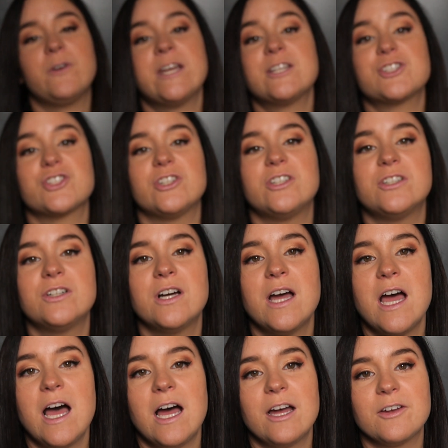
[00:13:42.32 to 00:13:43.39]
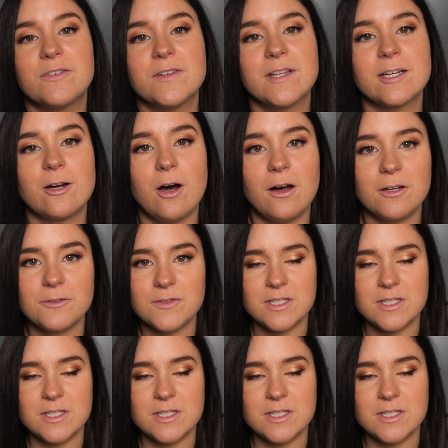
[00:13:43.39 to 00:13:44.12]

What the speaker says: Facial. I feel like all of